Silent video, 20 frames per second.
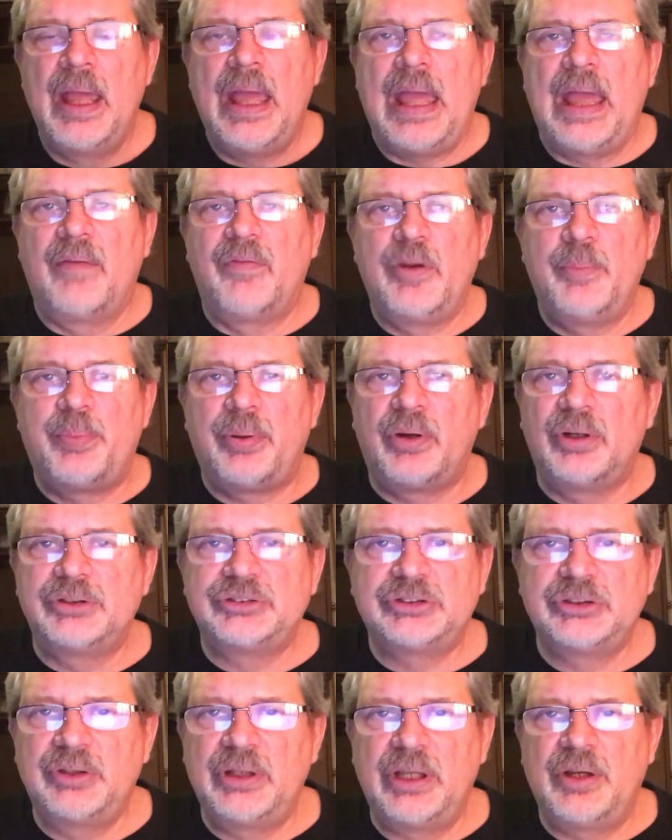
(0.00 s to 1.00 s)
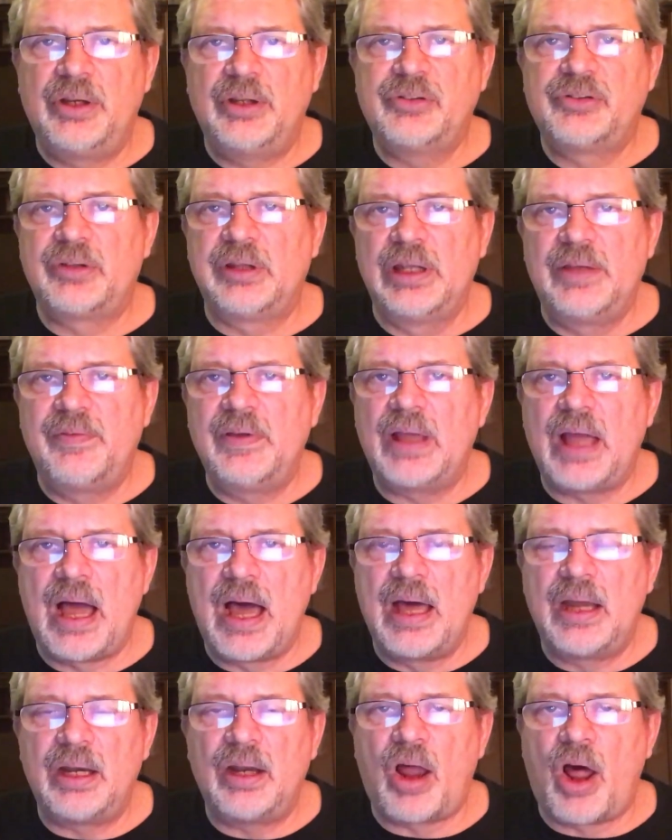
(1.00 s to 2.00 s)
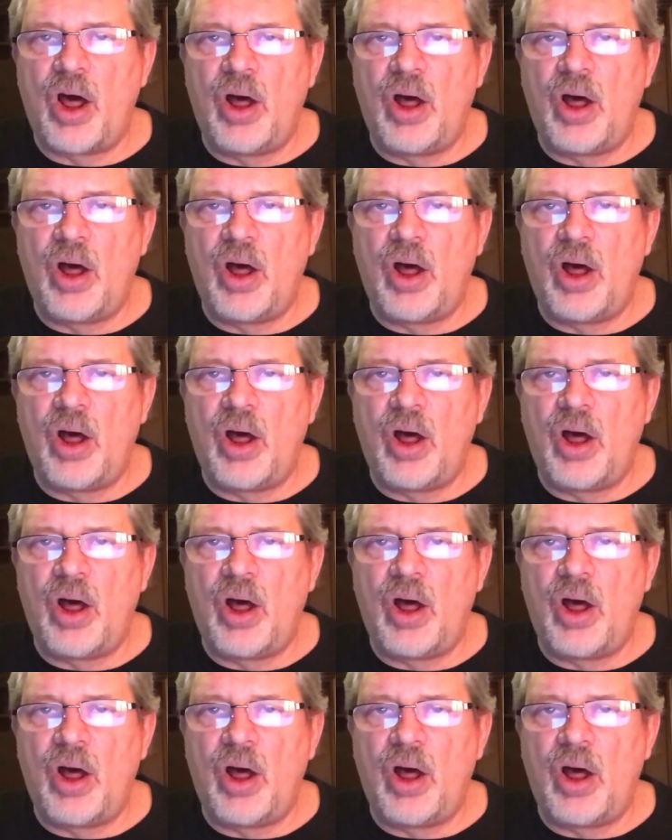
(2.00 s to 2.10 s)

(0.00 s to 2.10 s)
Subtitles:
Every person that is living on it,